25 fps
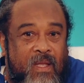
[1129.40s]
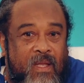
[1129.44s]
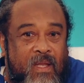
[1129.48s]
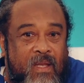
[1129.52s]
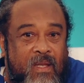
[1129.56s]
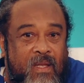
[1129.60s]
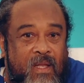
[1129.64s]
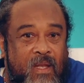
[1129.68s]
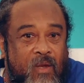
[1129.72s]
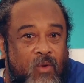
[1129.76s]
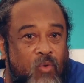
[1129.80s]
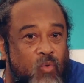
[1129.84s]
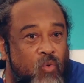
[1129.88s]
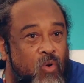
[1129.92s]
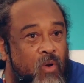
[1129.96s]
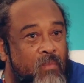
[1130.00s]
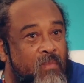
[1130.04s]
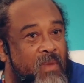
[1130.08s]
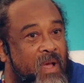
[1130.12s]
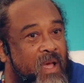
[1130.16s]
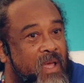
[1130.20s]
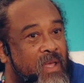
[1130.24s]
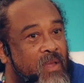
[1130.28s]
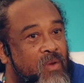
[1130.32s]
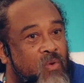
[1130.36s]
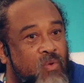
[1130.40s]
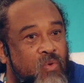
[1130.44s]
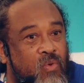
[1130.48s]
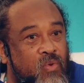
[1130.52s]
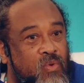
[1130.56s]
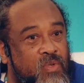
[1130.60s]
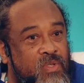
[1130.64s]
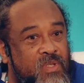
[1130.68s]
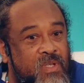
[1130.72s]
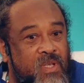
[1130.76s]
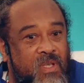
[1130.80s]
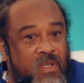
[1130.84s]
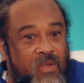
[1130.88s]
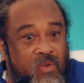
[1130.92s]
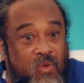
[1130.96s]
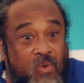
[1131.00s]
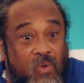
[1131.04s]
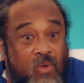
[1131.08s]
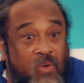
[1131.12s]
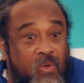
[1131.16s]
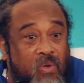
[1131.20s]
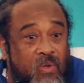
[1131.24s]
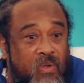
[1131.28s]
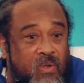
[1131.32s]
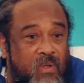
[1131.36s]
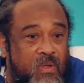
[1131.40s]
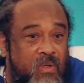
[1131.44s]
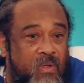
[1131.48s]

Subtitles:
then who am I who see you